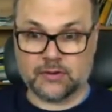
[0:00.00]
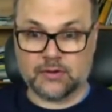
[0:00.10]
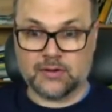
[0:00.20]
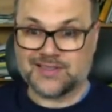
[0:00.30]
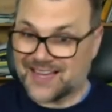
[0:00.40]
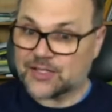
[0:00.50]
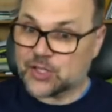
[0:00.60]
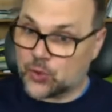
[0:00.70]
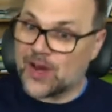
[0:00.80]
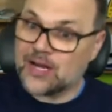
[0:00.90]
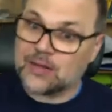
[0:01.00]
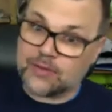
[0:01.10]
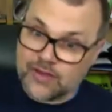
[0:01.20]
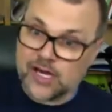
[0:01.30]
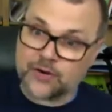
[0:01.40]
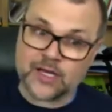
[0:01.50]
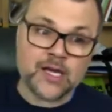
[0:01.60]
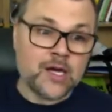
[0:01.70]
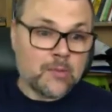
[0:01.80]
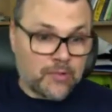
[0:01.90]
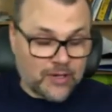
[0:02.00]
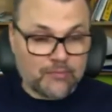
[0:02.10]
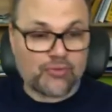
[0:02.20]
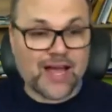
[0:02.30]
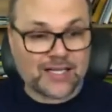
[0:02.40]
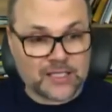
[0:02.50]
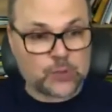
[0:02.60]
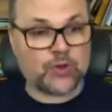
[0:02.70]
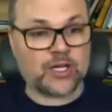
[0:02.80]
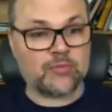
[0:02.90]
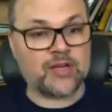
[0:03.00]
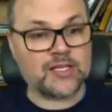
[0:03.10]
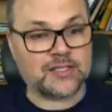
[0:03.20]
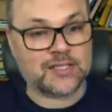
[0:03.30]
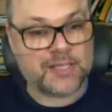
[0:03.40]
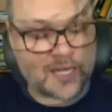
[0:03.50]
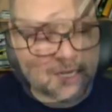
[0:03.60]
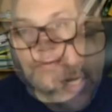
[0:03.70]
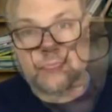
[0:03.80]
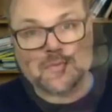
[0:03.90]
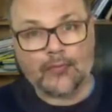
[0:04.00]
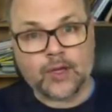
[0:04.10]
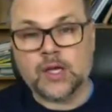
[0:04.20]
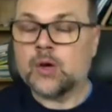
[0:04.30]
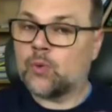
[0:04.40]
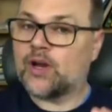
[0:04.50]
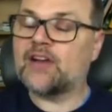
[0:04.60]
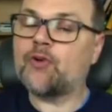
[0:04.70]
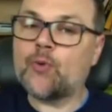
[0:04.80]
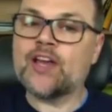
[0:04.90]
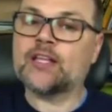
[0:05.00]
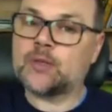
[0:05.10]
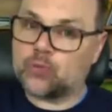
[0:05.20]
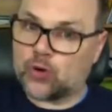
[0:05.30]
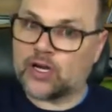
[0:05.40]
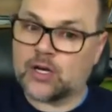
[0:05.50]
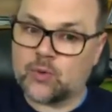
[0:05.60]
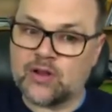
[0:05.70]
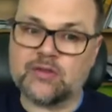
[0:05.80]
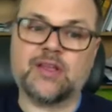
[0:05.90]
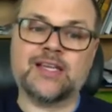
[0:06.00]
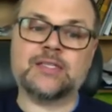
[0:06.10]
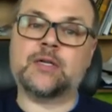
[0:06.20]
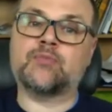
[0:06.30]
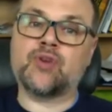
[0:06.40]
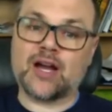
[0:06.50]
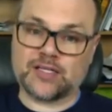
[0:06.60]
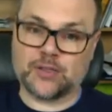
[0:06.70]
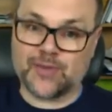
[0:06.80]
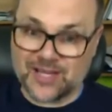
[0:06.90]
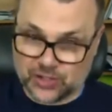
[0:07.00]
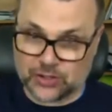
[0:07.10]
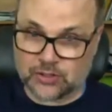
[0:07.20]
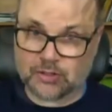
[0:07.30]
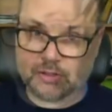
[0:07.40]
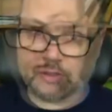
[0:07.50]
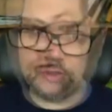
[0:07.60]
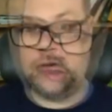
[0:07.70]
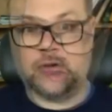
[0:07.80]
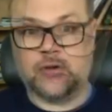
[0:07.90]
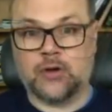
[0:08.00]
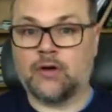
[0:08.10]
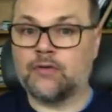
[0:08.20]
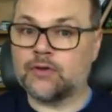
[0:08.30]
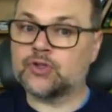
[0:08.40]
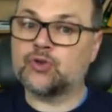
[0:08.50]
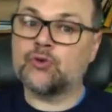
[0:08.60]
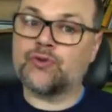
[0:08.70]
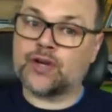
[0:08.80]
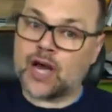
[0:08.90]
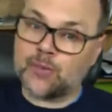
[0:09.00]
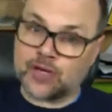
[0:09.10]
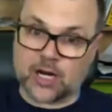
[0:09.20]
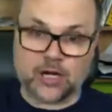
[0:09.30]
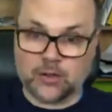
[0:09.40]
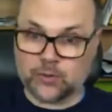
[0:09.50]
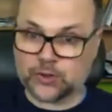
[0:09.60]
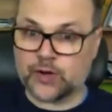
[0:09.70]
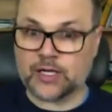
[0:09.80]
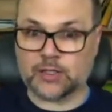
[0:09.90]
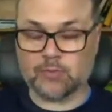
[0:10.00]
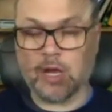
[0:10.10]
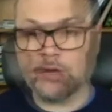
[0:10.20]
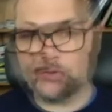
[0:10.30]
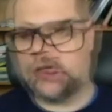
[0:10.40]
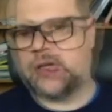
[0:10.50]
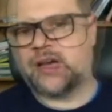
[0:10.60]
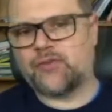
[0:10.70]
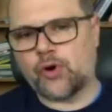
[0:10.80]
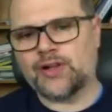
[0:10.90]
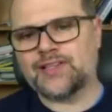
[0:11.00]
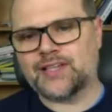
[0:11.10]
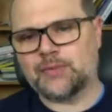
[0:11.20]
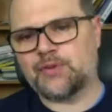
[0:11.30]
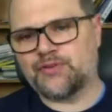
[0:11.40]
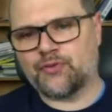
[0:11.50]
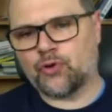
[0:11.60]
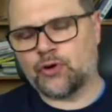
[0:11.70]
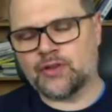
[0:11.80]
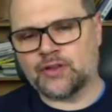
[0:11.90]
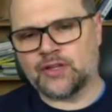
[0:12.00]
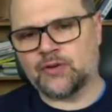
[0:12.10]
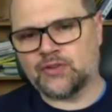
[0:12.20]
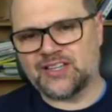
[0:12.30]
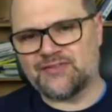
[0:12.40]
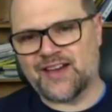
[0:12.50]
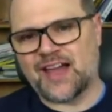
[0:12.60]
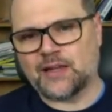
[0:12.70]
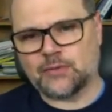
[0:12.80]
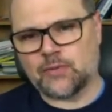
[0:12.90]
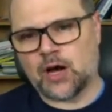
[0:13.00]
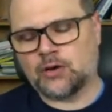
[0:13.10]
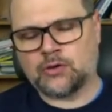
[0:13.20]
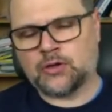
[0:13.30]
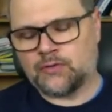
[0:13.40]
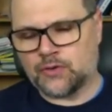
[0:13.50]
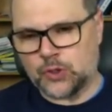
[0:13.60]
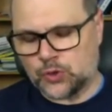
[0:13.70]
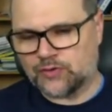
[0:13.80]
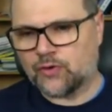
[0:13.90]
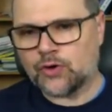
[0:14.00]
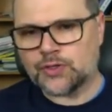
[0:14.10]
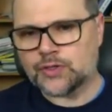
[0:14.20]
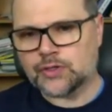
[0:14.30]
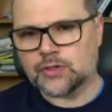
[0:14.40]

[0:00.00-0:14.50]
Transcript: Sounds great in theory, but in practice what it means is that whatever we end up working with is an approximation of the true phenomena we're trying to model. I've heard it said before that the only valid model of the universe